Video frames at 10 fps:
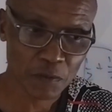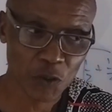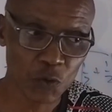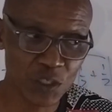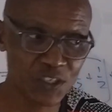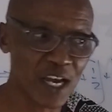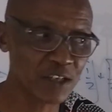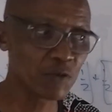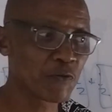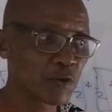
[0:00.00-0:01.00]
We try to
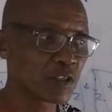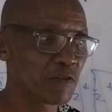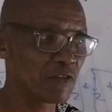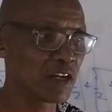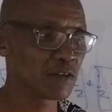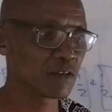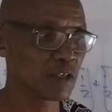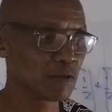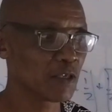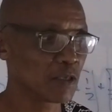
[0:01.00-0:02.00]
falsify, to say,
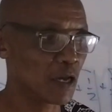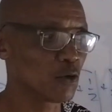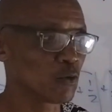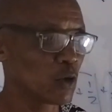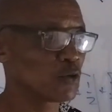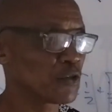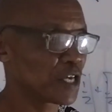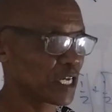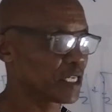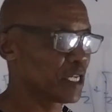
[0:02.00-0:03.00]
I don't want to think
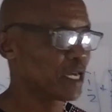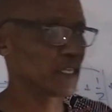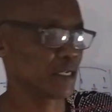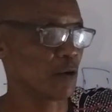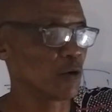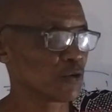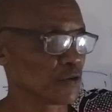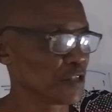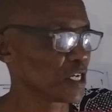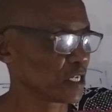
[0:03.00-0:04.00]
it like that. I want to
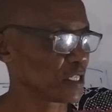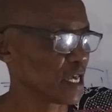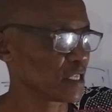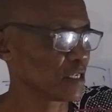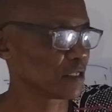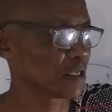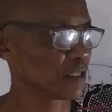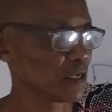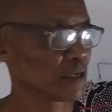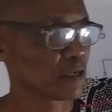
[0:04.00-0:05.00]
think it like this, and then